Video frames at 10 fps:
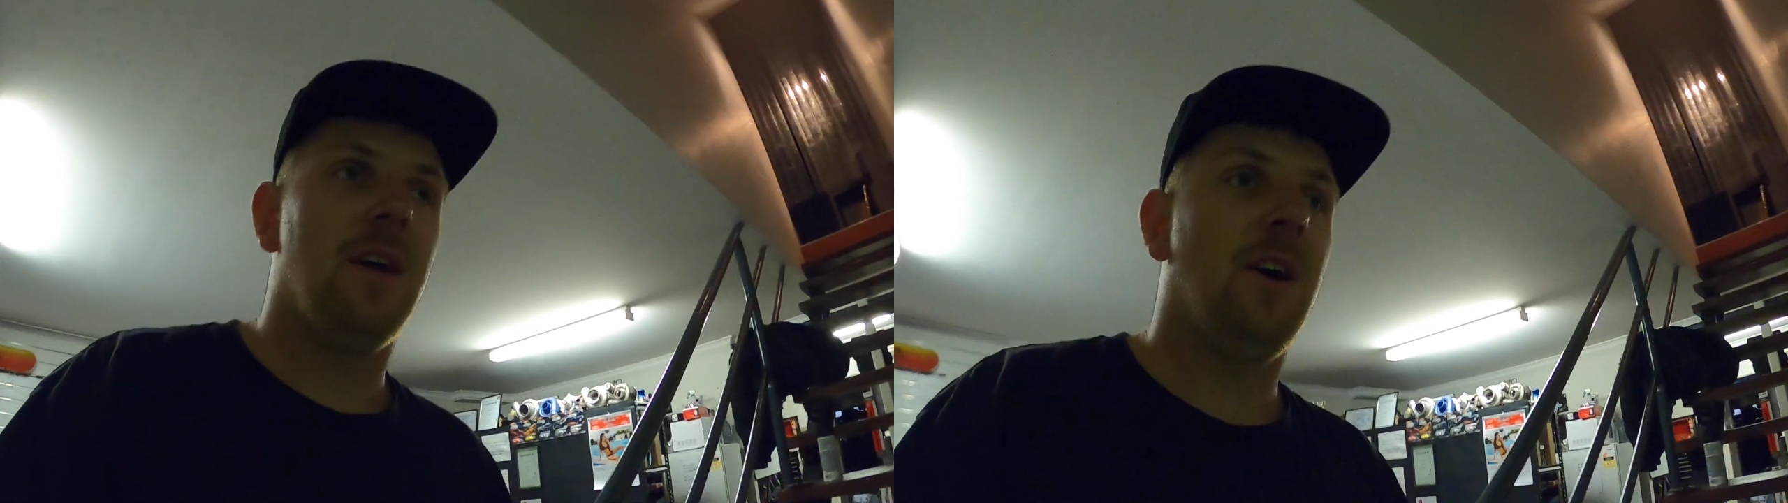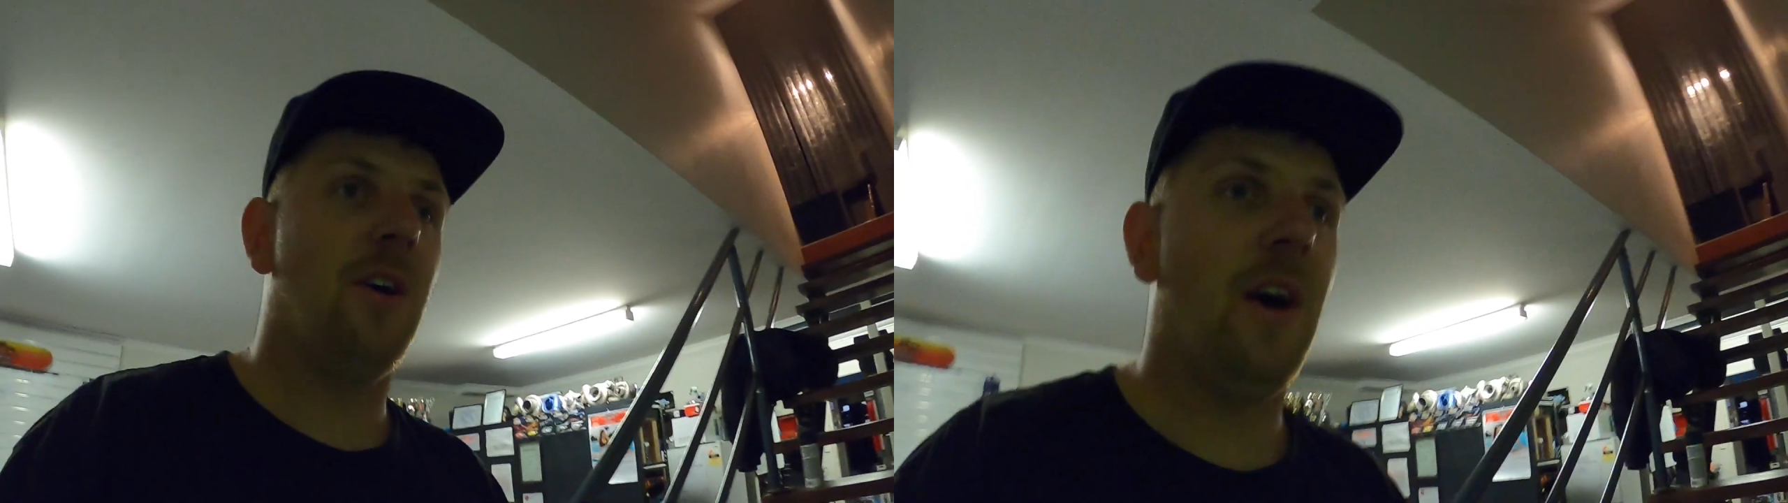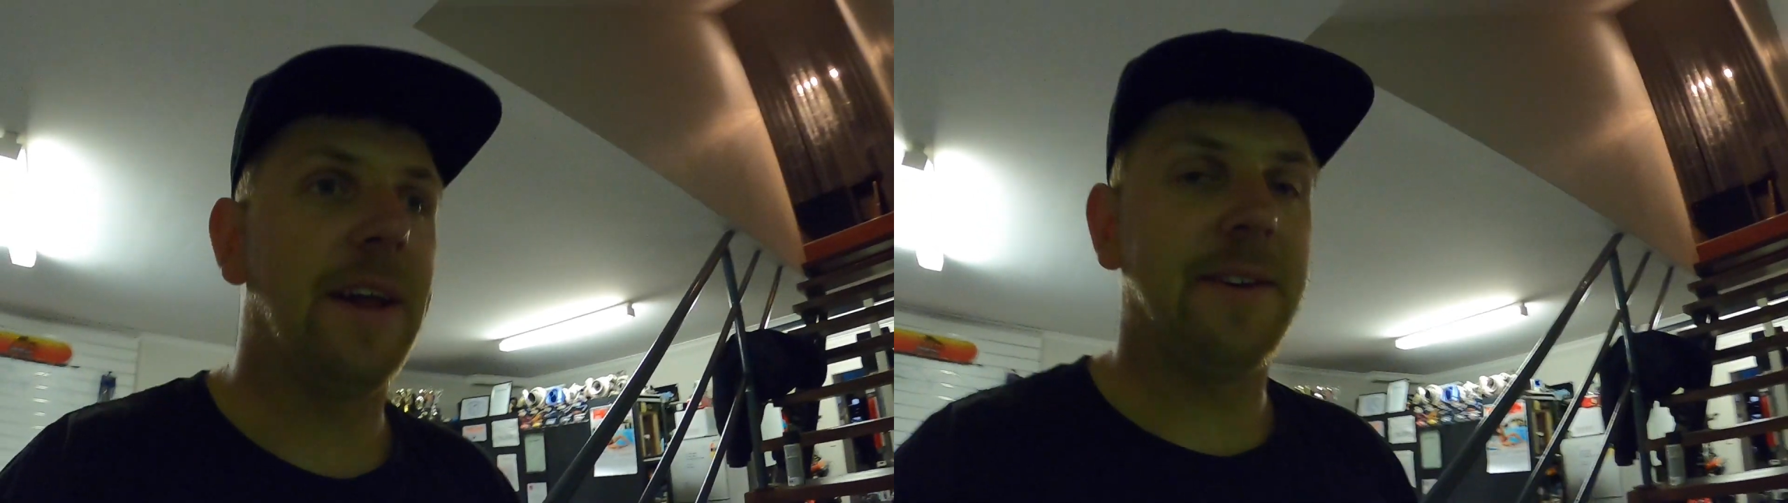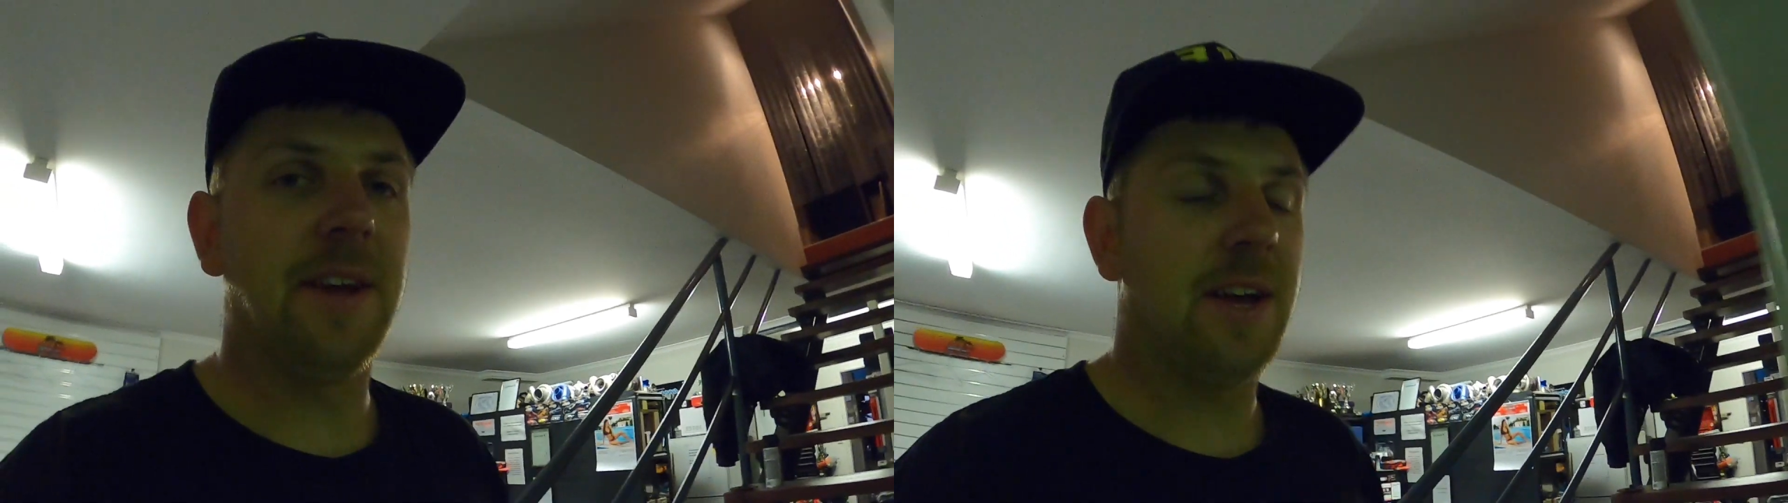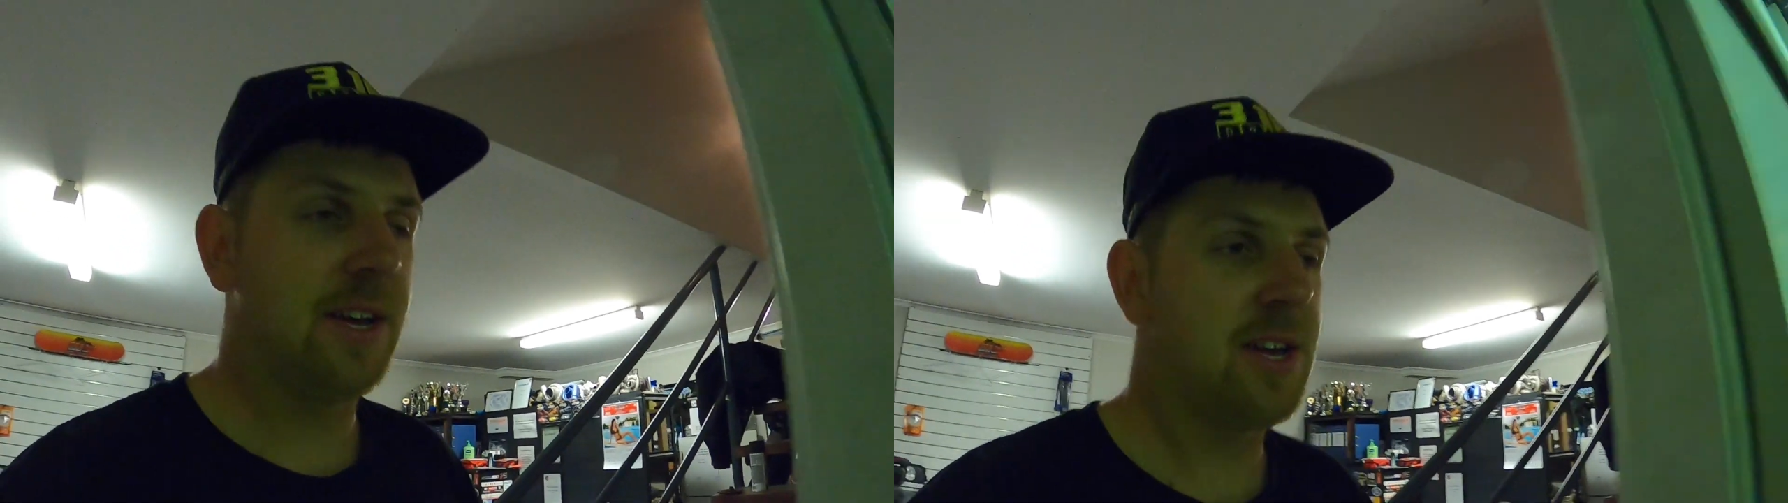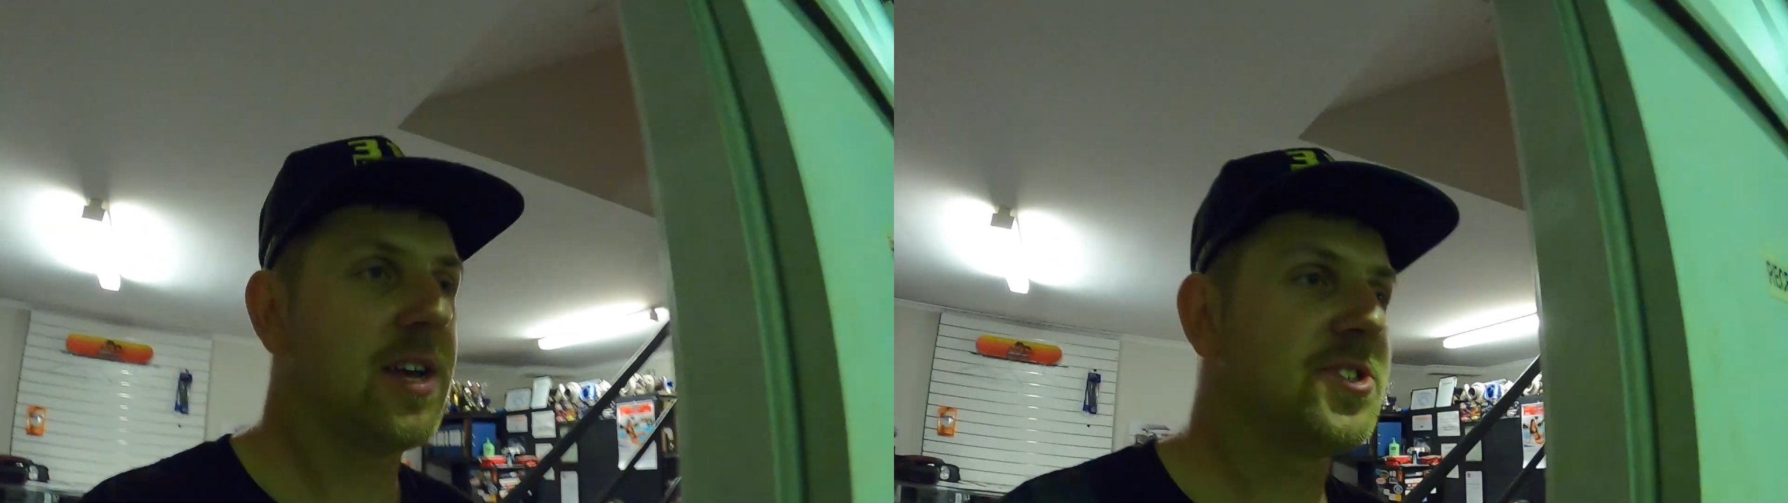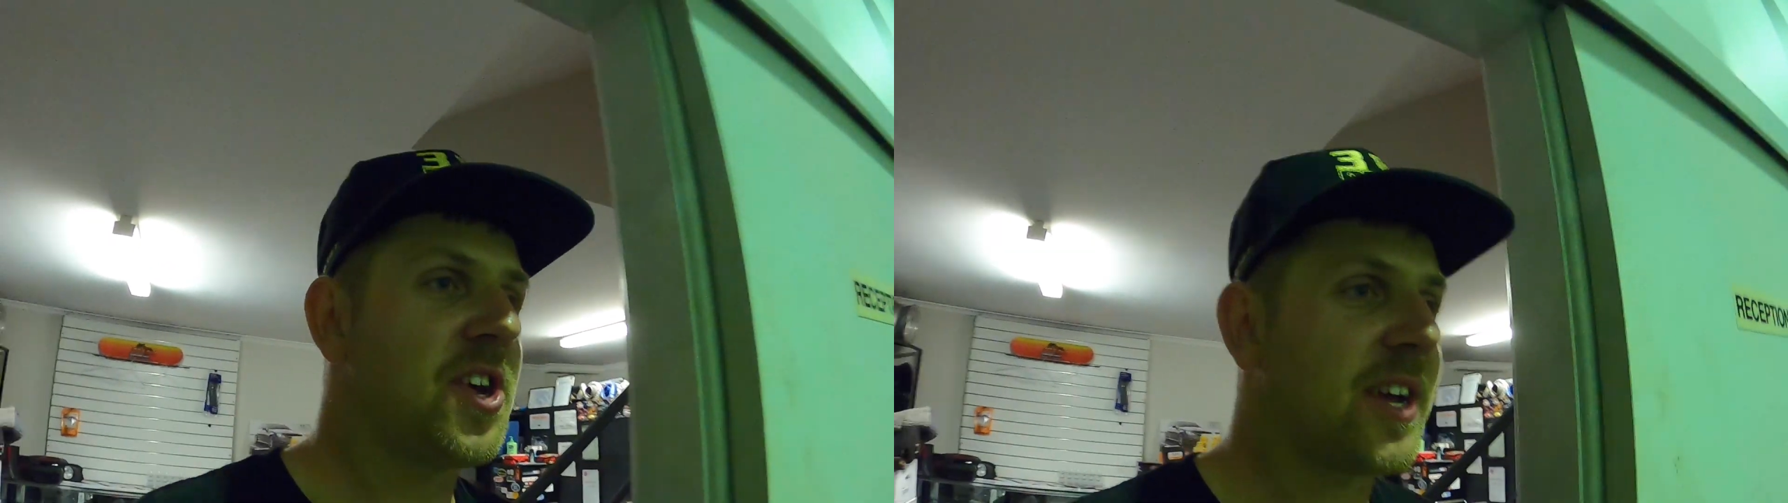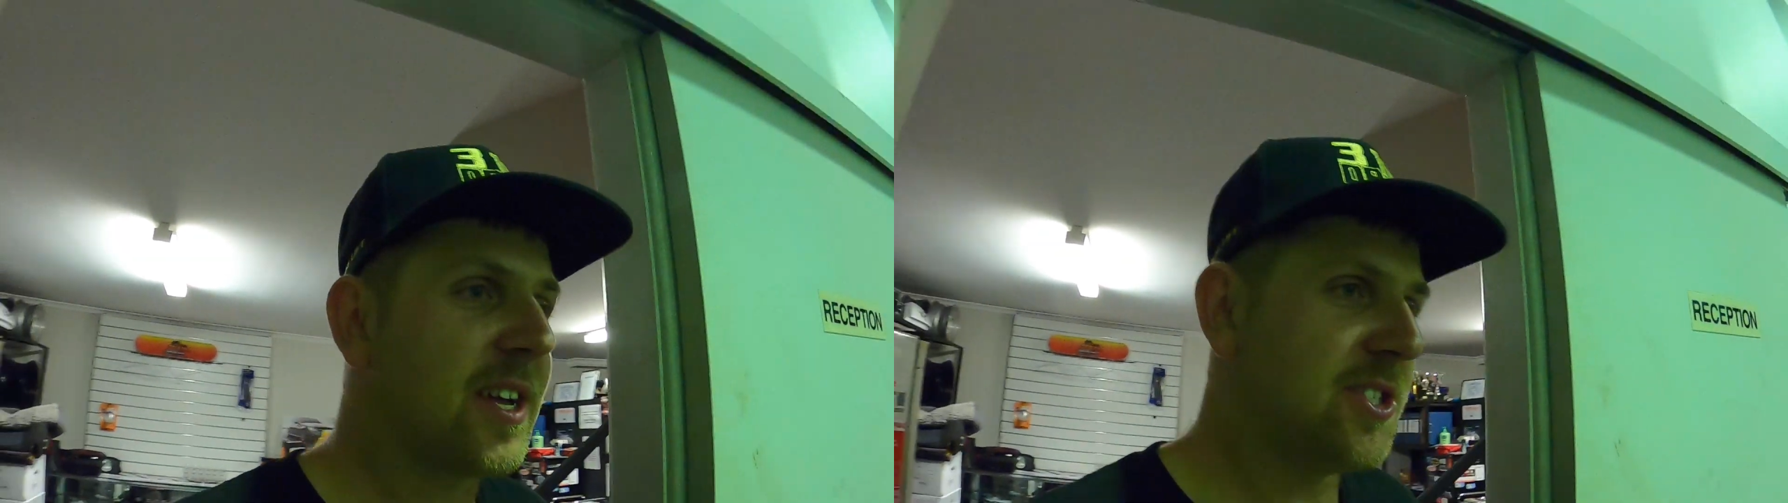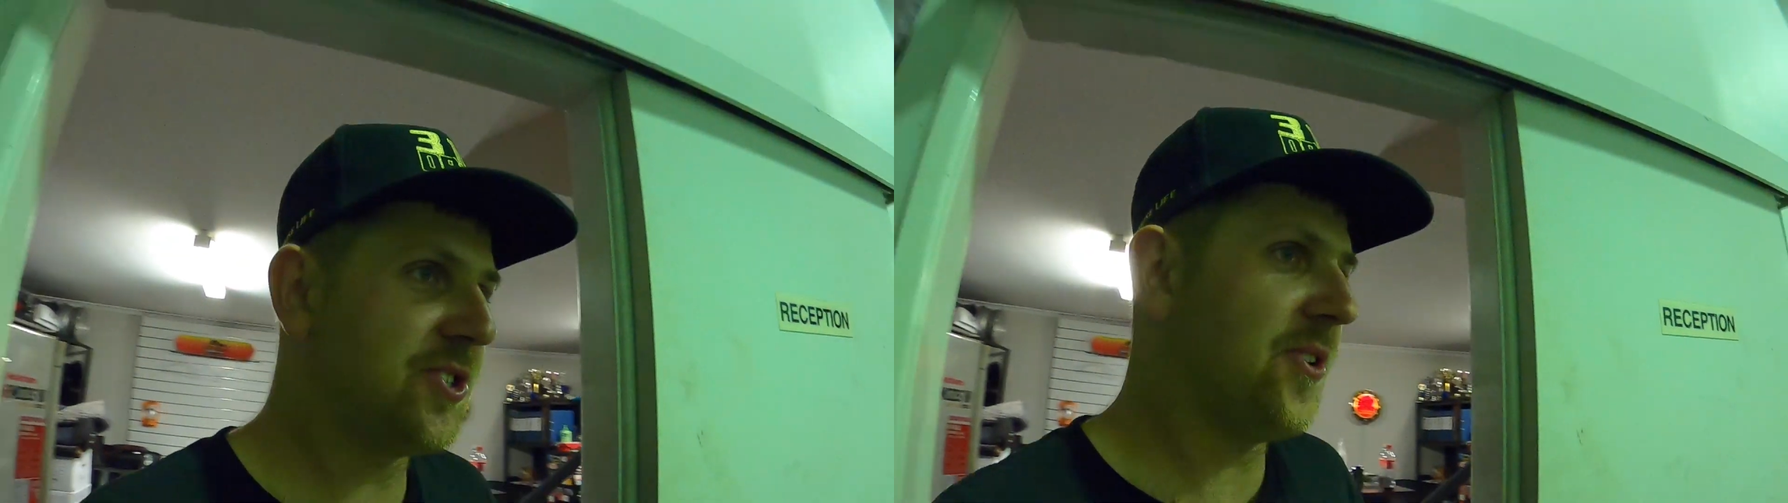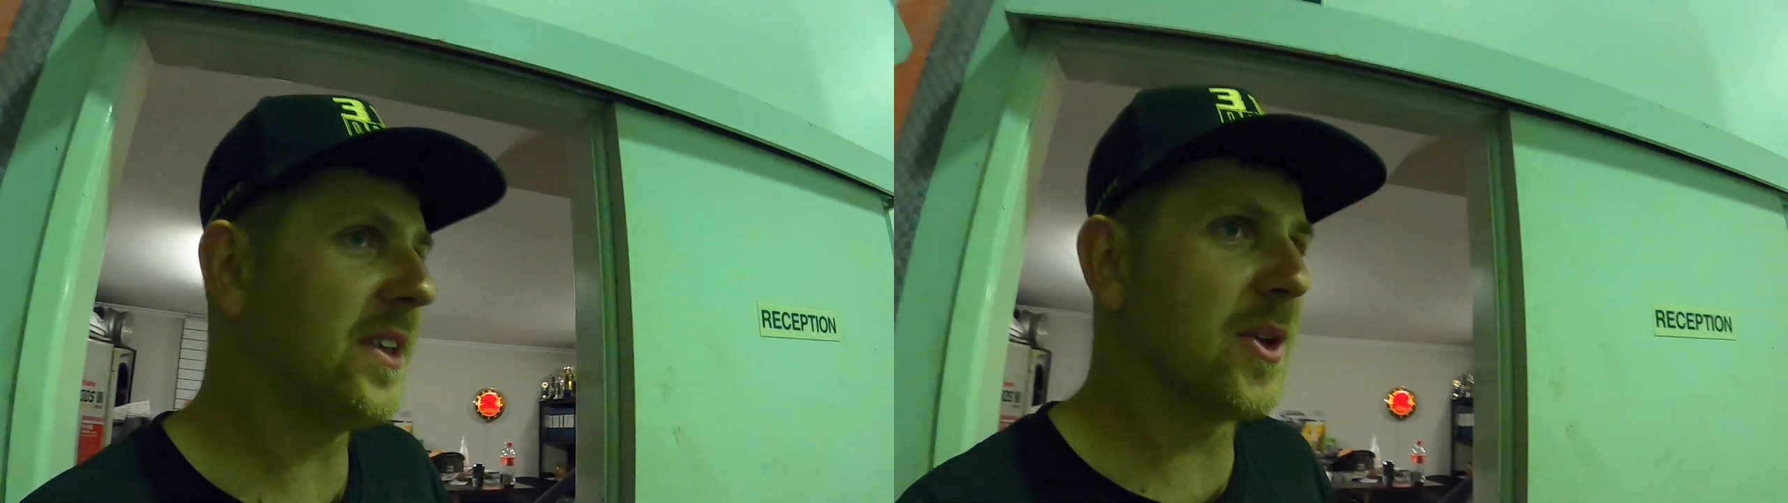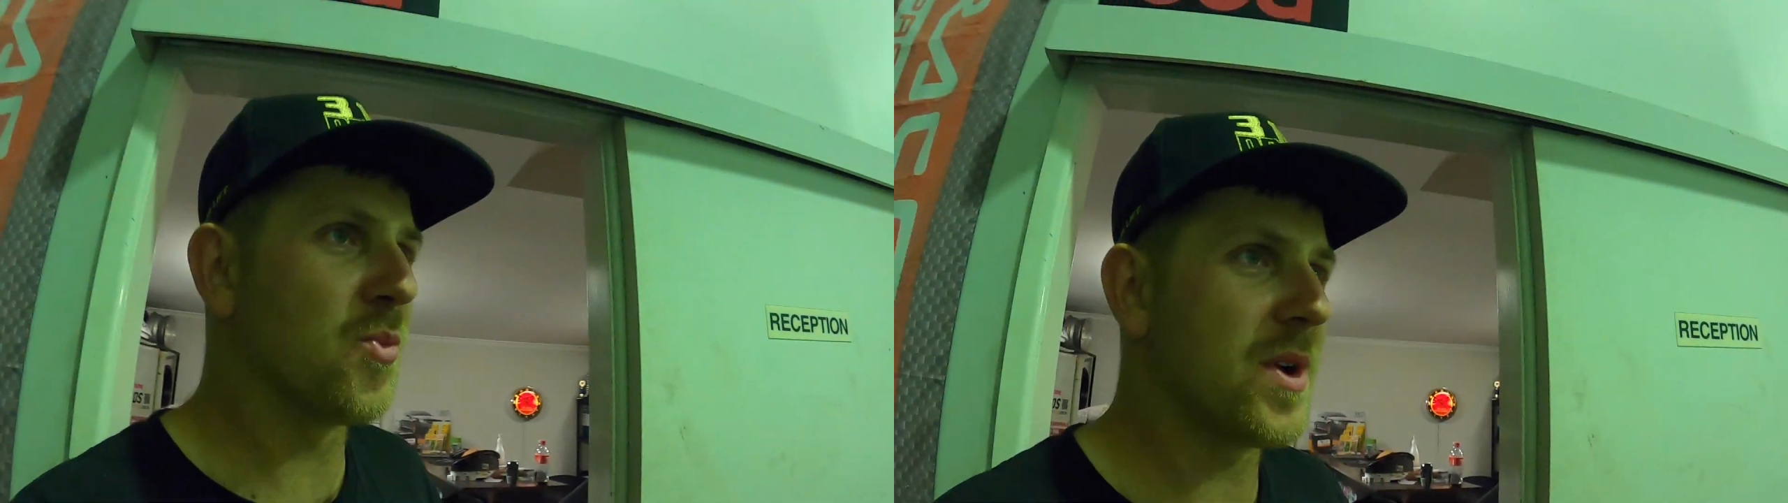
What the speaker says: Alright, so considering the